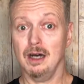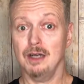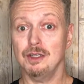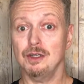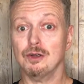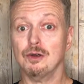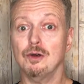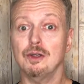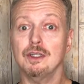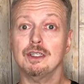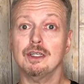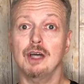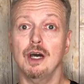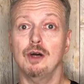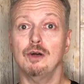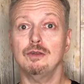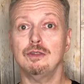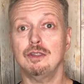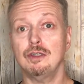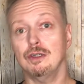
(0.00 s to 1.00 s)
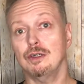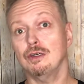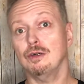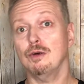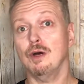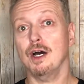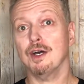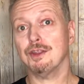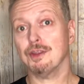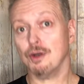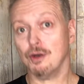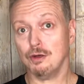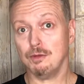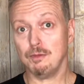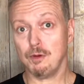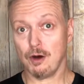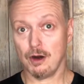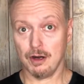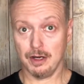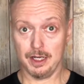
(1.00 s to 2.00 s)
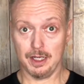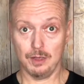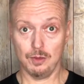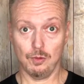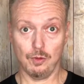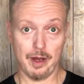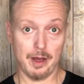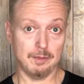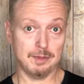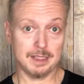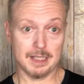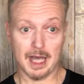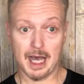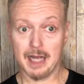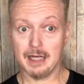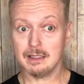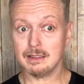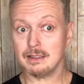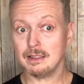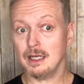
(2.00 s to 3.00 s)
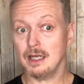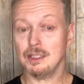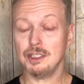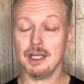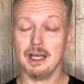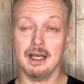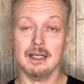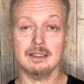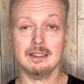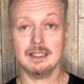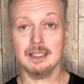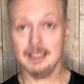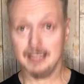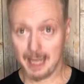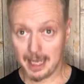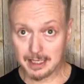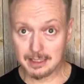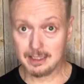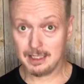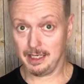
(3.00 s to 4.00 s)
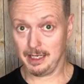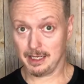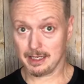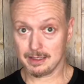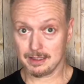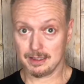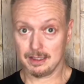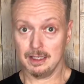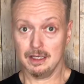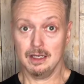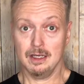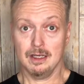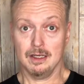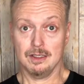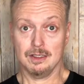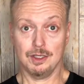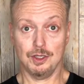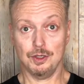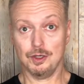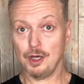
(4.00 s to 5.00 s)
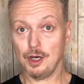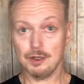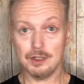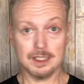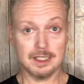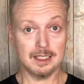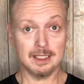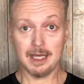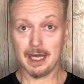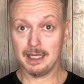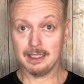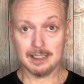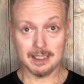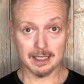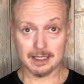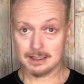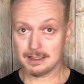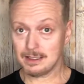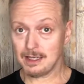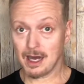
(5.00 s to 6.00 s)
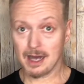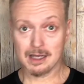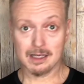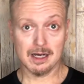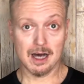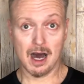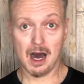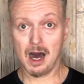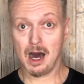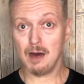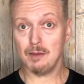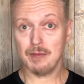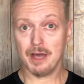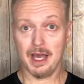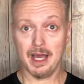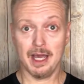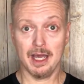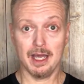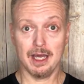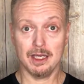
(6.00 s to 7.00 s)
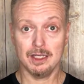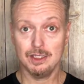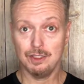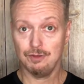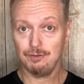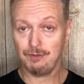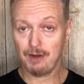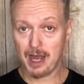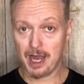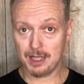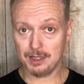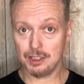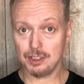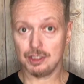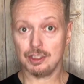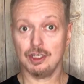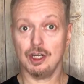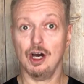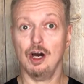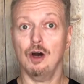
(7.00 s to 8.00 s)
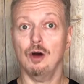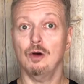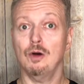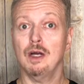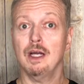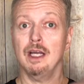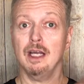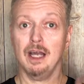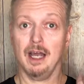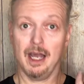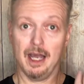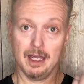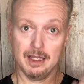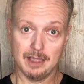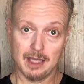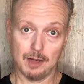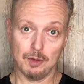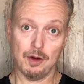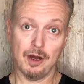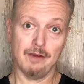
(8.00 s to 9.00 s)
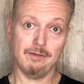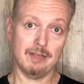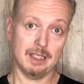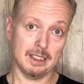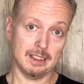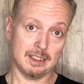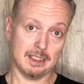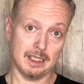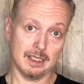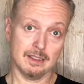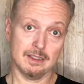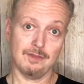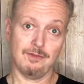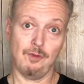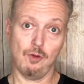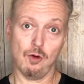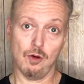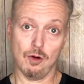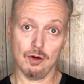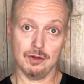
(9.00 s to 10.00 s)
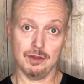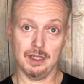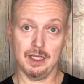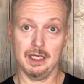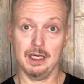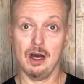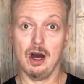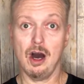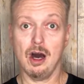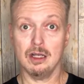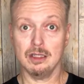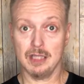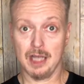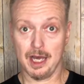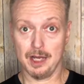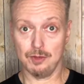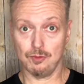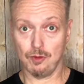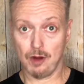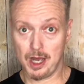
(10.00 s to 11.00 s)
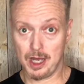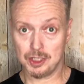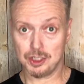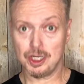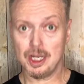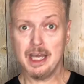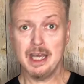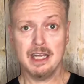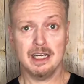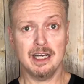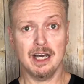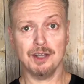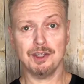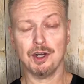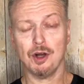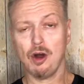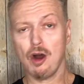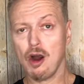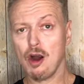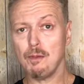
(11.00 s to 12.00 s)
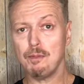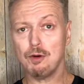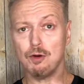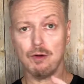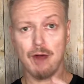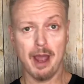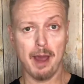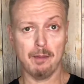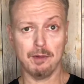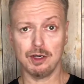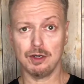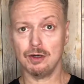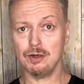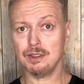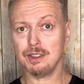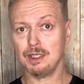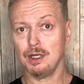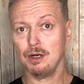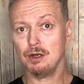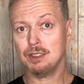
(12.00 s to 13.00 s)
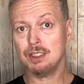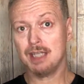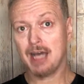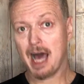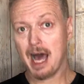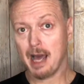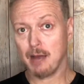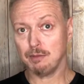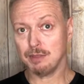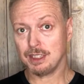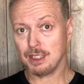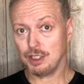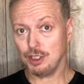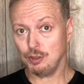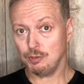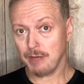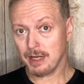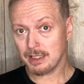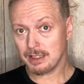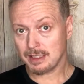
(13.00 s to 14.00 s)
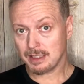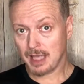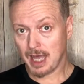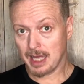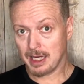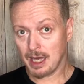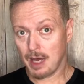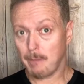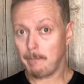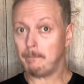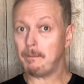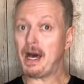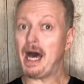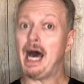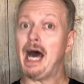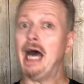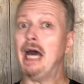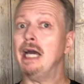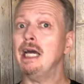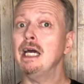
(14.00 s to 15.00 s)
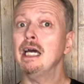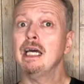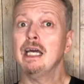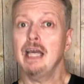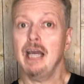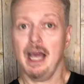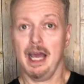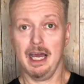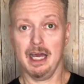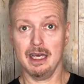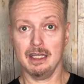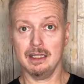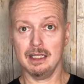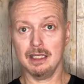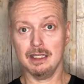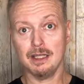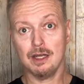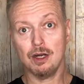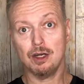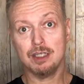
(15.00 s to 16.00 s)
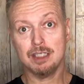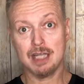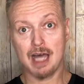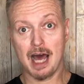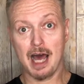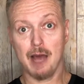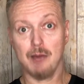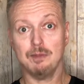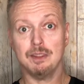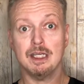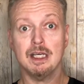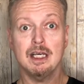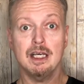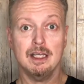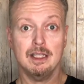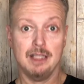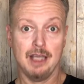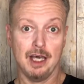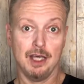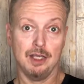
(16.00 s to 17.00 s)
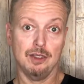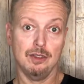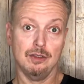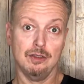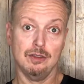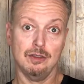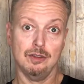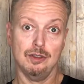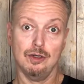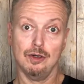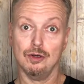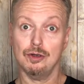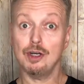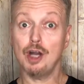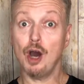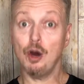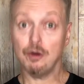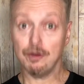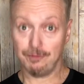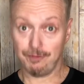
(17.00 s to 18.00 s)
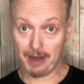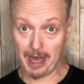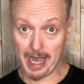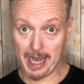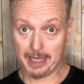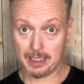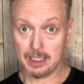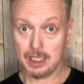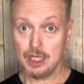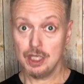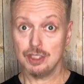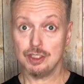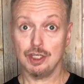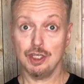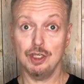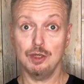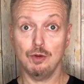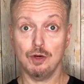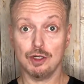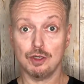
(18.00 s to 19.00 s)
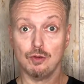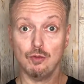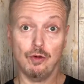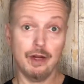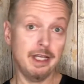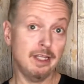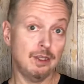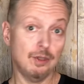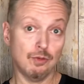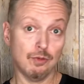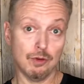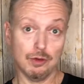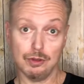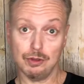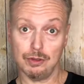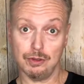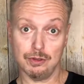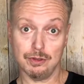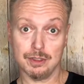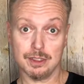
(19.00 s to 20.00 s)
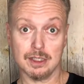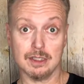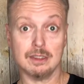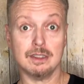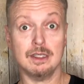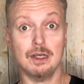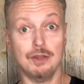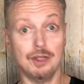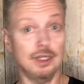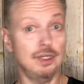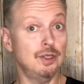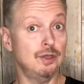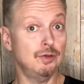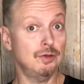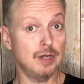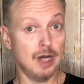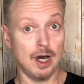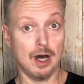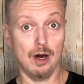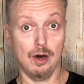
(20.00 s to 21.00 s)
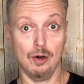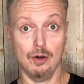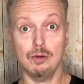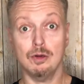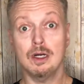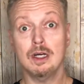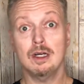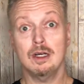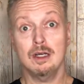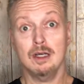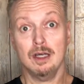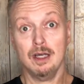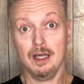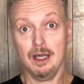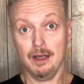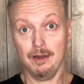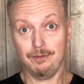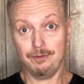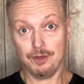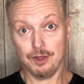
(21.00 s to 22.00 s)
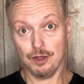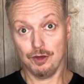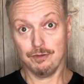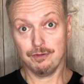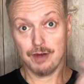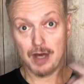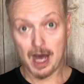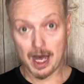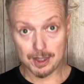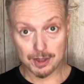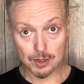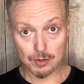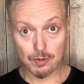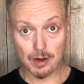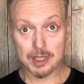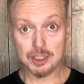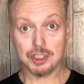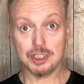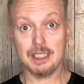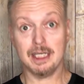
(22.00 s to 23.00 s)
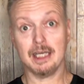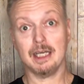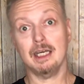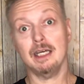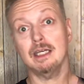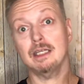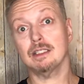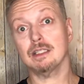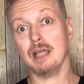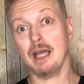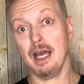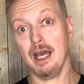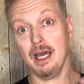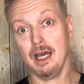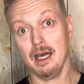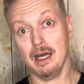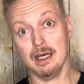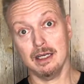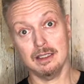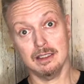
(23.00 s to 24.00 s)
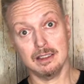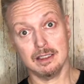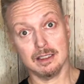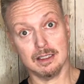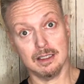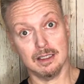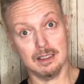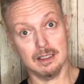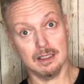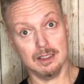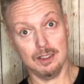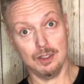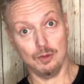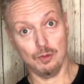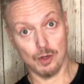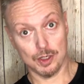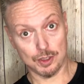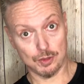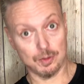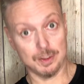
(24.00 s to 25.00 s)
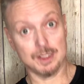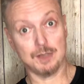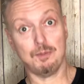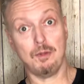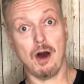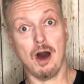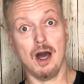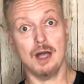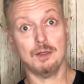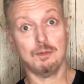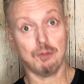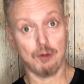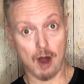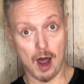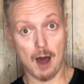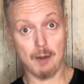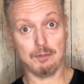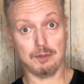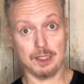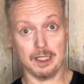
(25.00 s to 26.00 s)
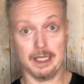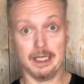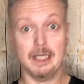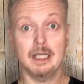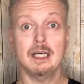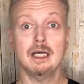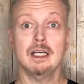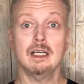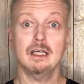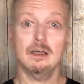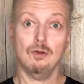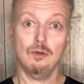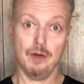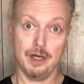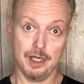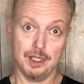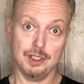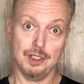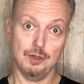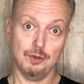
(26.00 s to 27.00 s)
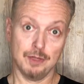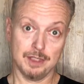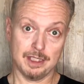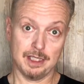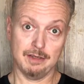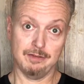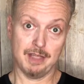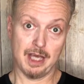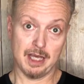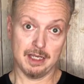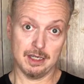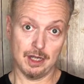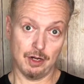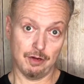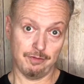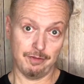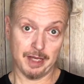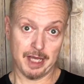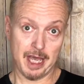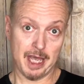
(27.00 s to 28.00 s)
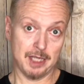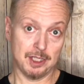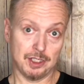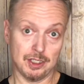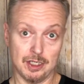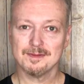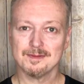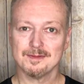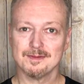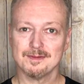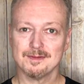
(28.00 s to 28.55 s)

you're going to go to a third-party website such as TodayTix. So you go to todaytix.com and you find the show, and they will have listings for the online rush. Now there are parameters, there are times that you must sign up by, and then there are times that you're notified. So you want to read the rules so that you know if you've gotten the rush ticket and you want to respond promptly when you receive that notification.